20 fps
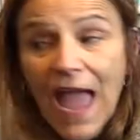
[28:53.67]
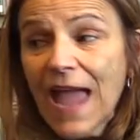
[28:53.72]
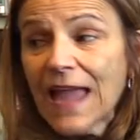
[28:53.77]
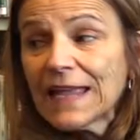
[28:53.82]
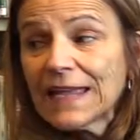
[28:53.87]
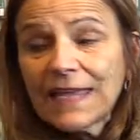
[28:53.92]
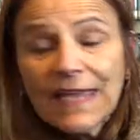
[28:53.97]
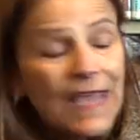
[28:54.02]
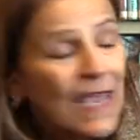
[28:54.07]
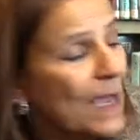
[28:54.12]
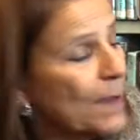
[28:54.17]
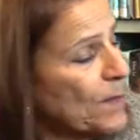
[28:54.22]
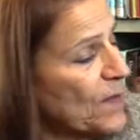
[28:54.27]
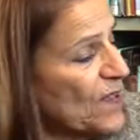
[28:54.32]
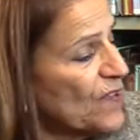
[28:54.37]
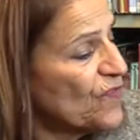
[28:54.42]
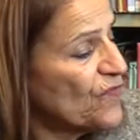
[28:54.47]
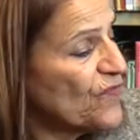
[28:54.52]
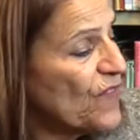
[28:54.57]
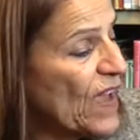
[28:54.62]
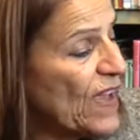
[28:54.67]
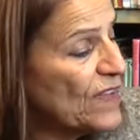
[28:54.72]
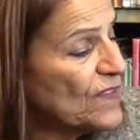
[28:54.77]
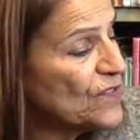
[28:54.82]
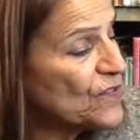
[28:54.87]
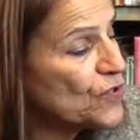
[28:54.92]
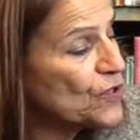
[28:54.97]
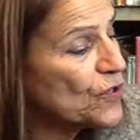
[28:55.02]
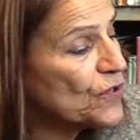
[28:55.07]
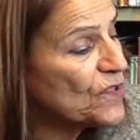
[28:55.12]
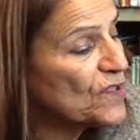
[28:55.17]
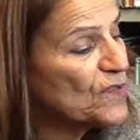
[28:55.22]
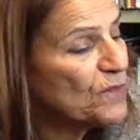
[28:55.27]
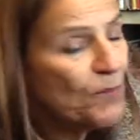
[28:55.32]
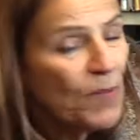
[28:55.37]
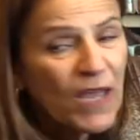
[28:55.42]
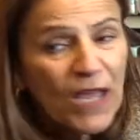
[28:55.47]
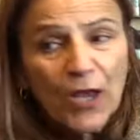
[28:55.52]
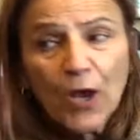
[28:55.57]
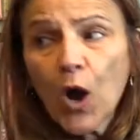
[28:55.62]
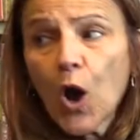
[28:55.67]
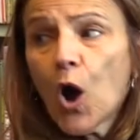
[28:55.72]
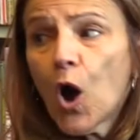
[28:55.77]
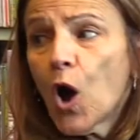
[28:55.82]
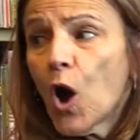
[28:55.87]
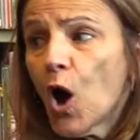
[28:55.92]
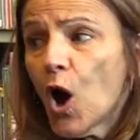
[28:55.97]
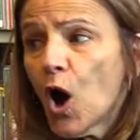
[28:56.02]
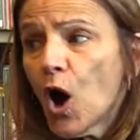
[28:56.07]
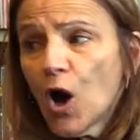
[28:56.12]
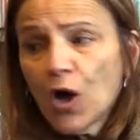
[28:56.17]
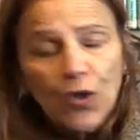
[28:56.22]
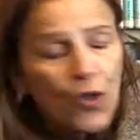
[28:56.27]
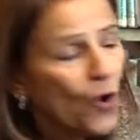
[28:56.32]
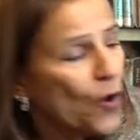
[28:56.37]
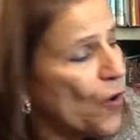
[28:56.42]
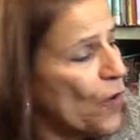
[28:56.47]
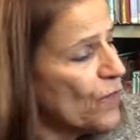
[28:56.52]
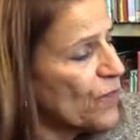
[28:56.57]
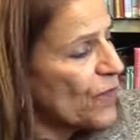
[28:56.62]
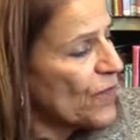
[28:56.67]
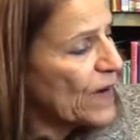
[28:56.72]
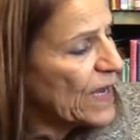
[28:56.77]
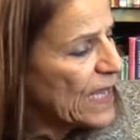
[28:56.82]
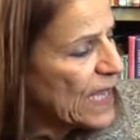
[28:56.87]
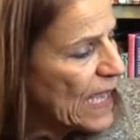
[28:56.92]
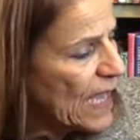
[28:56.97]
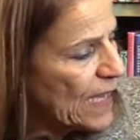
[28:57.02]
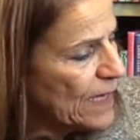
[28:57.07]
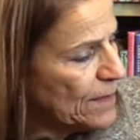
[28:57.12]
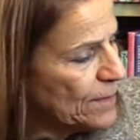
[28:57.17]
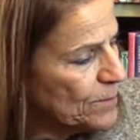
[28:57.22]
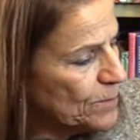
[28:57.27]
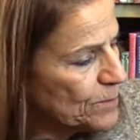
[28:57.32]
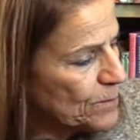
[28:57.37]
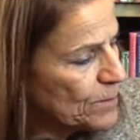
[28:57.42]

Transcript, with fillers: And Cammy's face turns pink all over again.